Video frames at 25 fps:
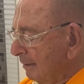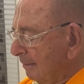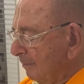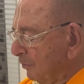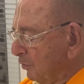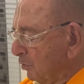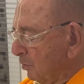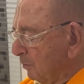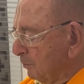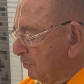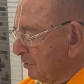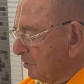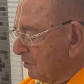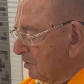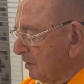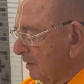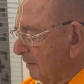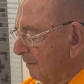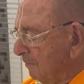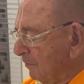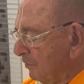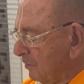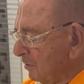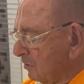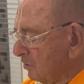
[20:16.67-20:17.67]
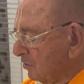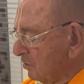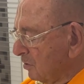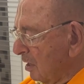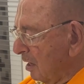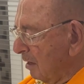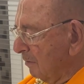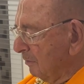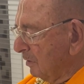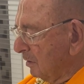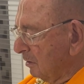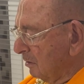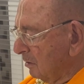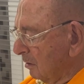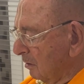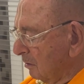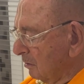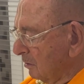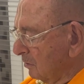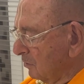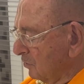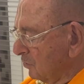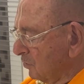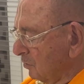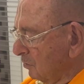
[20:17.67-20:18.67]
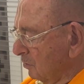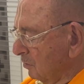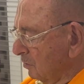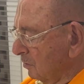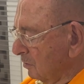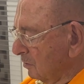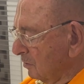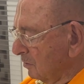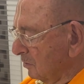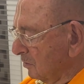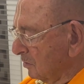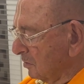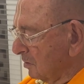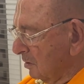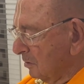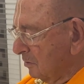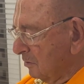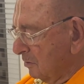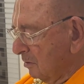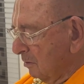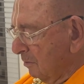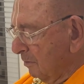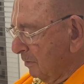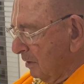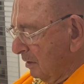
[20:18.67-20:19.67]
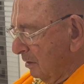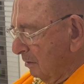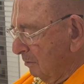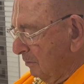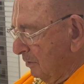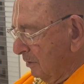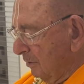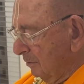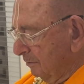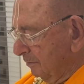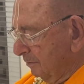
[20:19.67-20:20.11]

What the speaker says: to present the Shamantaka jewel to Satyabhama.